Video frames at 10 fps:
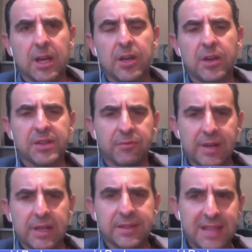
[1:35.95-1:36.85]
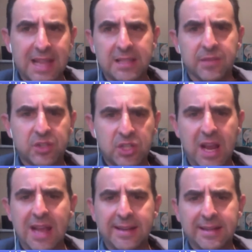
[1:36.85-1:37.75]
you know, there's a real sense of
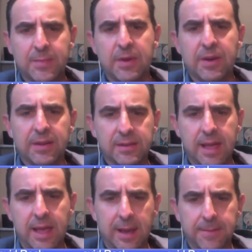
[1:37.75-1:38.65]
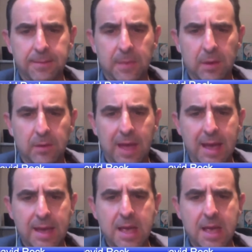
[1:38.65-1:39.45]
shared experience there. Okay?